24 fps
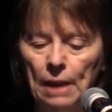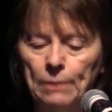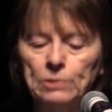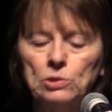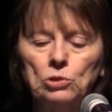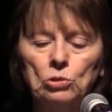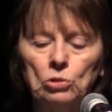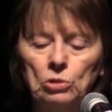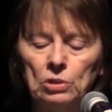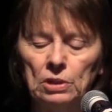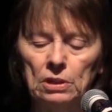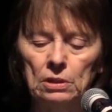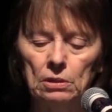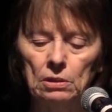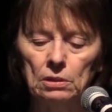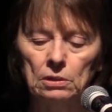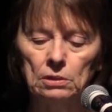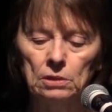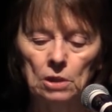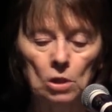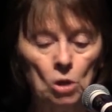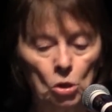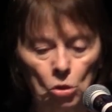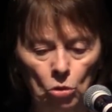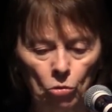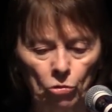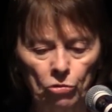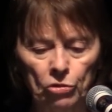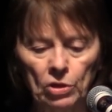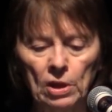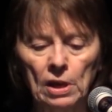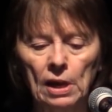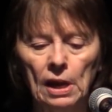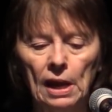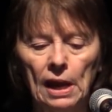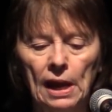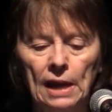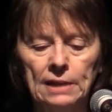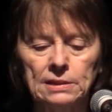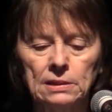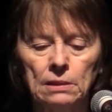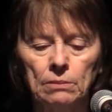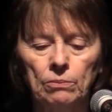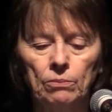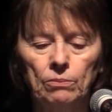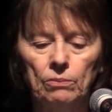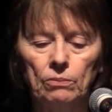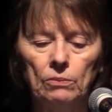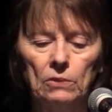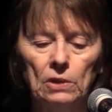absolutely loathe as a,